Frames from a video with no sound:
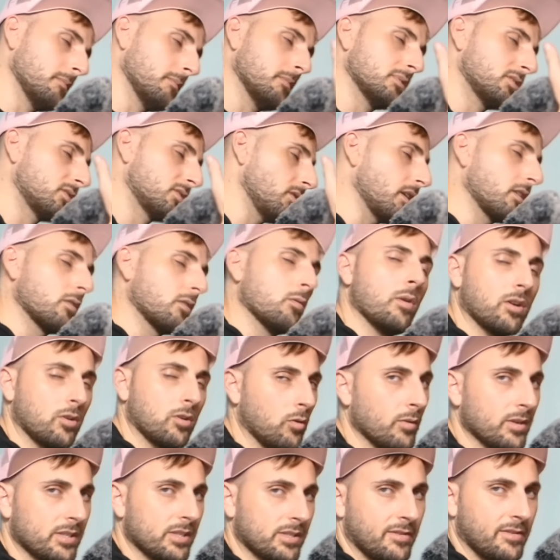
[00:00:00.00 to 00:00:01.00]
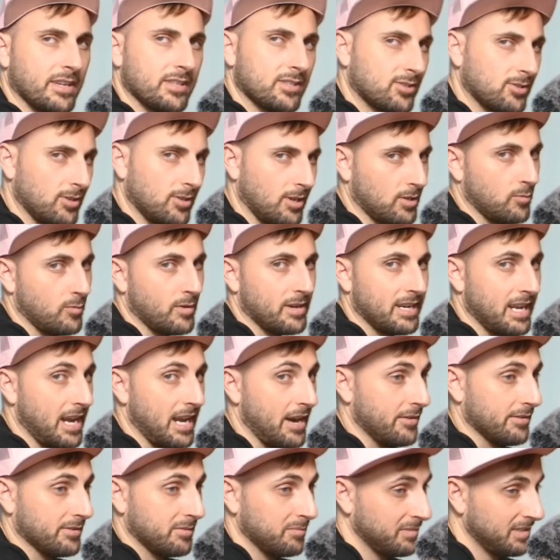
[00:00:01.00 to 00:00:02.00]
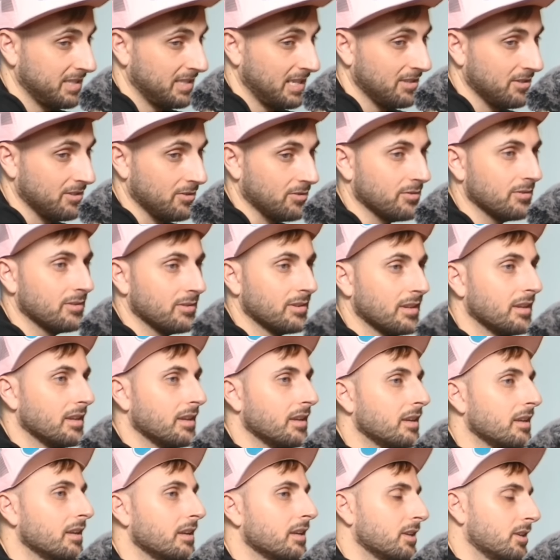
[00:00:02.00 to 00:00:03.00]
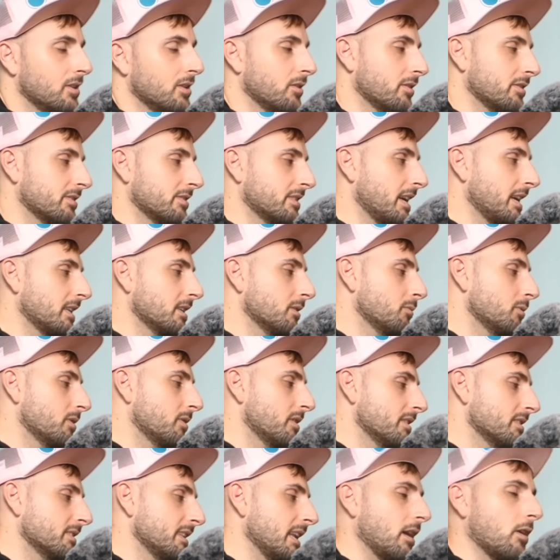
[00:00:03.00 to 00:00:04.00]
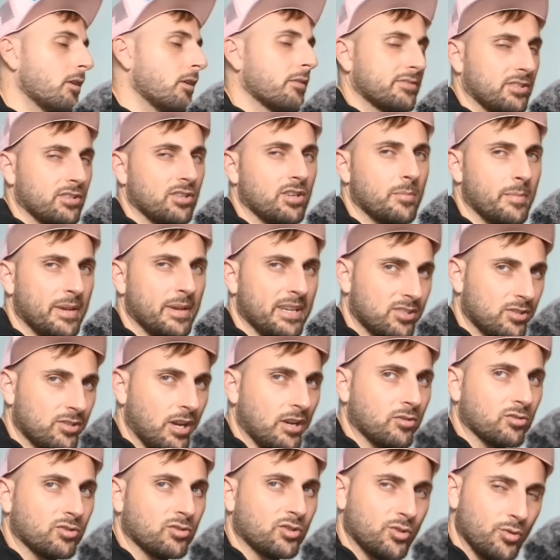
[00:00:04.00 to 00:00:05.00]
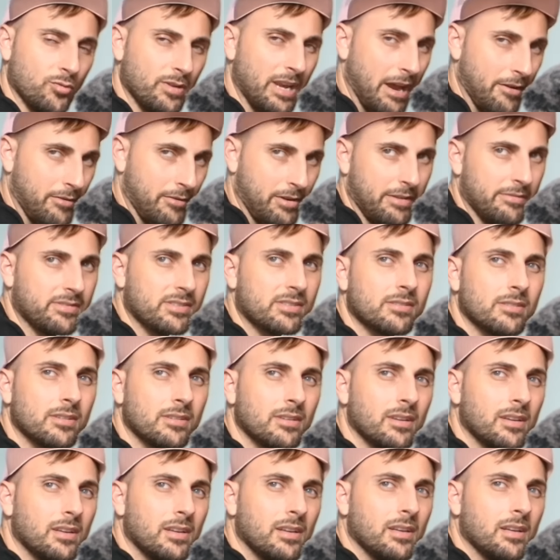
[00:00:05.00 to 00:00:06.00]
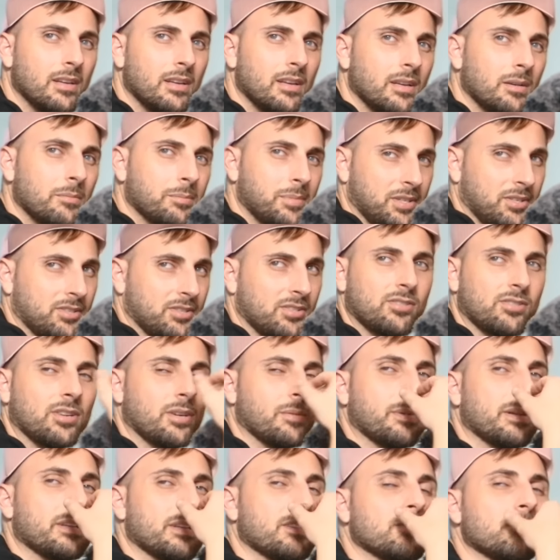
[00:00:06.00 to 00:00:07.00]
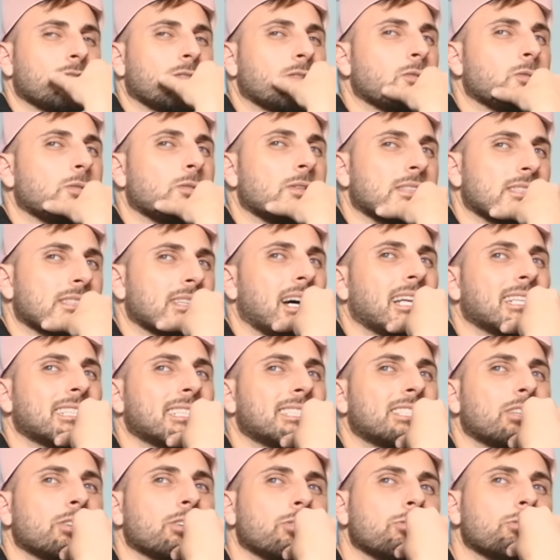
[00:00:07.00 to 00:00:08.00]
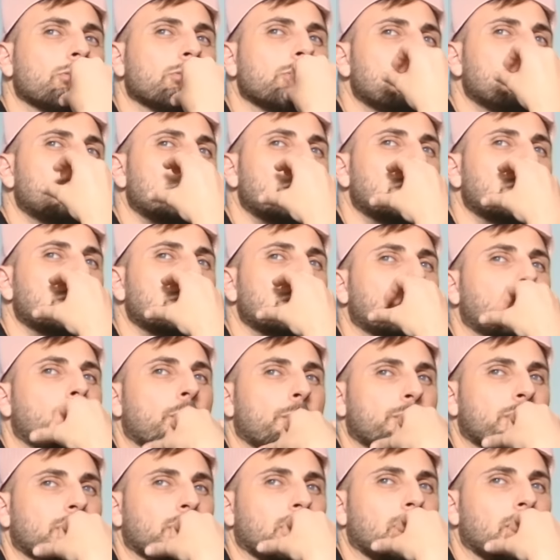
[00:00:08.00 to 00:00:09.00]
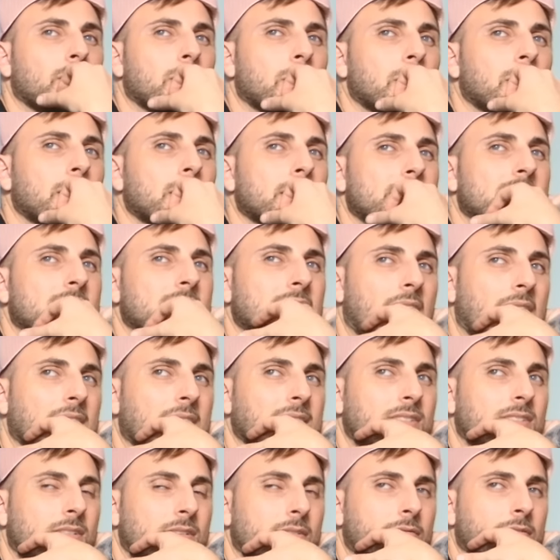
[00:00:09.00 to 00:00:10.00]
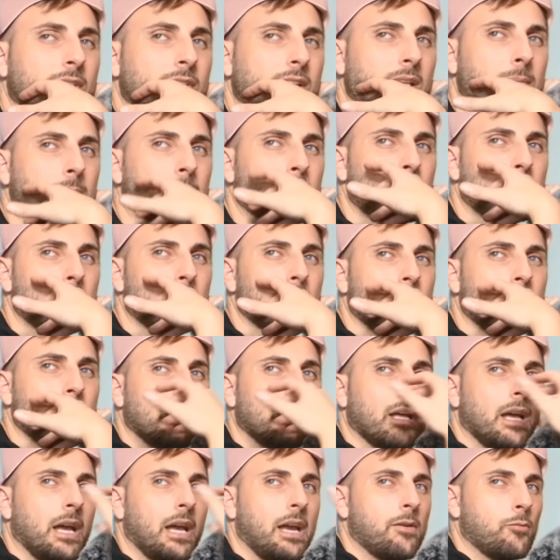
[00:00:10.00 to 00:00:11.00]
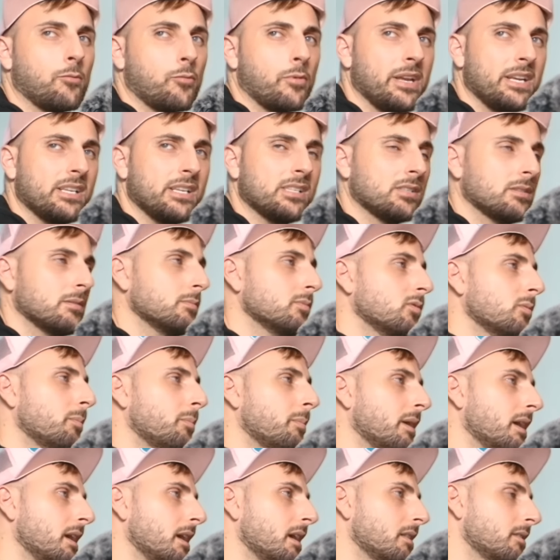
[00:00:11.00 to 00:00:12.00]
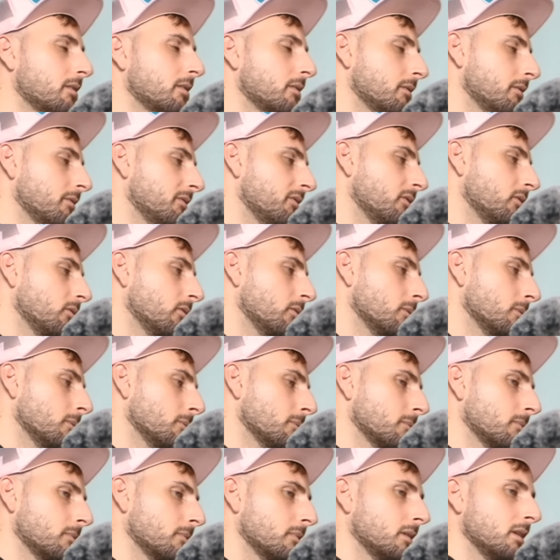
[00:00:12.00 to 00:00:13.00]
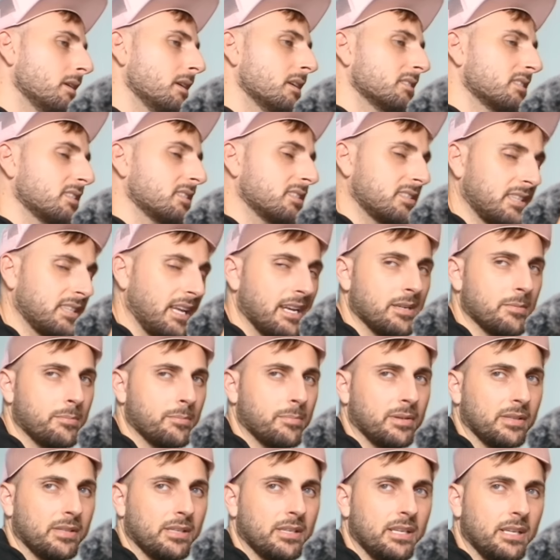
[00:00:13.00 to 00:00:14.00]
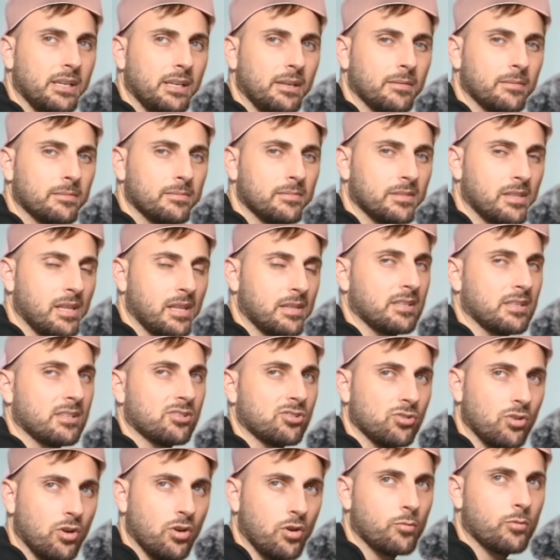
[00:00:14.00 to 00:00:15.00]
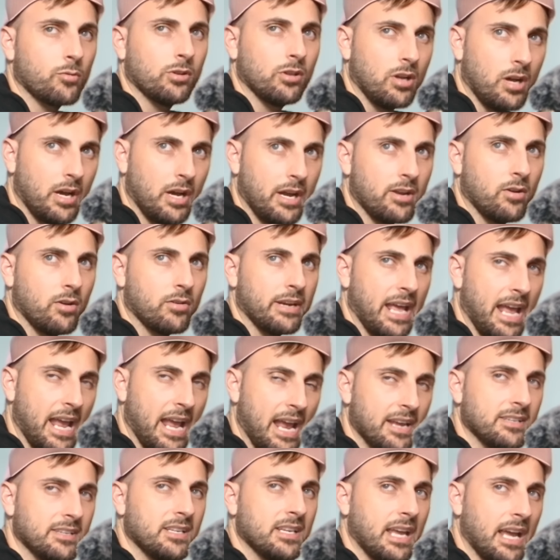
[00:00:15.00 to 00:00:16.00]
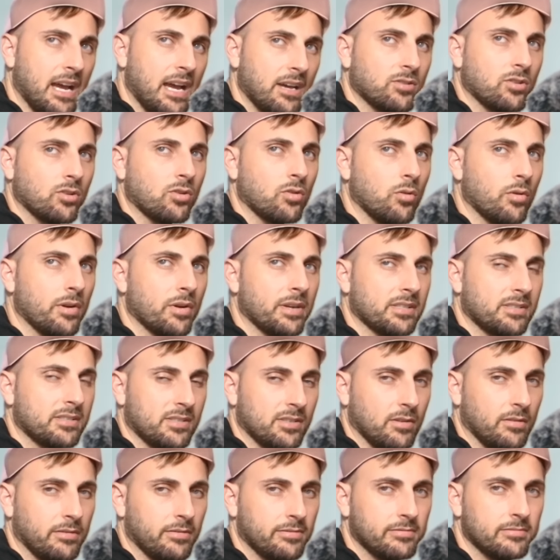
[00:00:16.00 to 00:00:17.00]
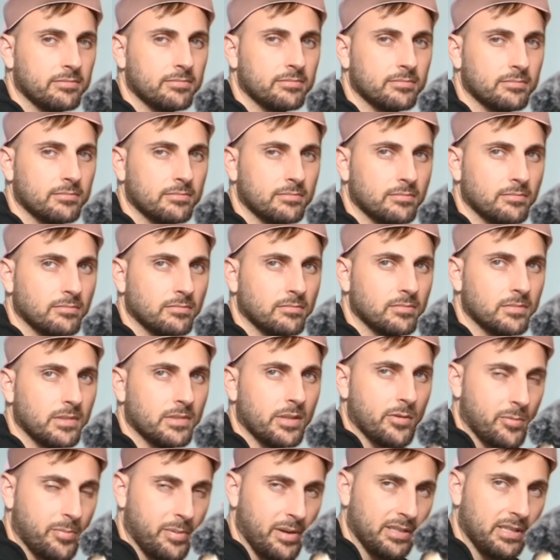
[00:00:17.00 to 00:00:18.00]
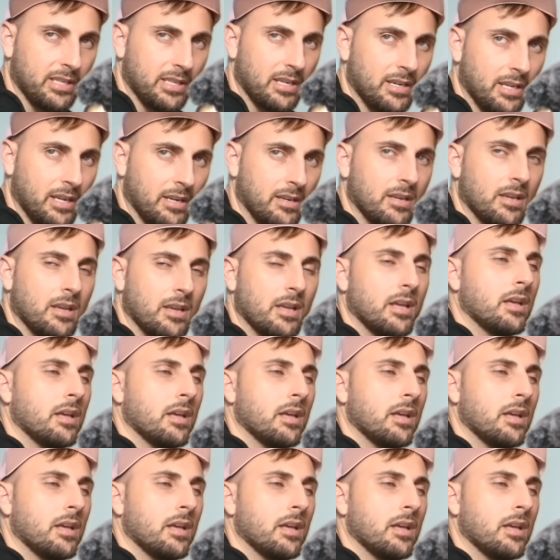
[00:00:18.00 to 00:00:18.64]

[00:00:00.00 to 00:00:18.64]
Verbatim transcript: Cycle 1 coins, friends, Cycle 1 narratives. I'm telling you, you know exactly what it is. Now, obviously, you can be in Cycle 2 narratives, but you just got to be in the new coins until crypto starts to develop a reasonable path for sustainability that does not rely on handing out the coin itself. Let me repeat that again.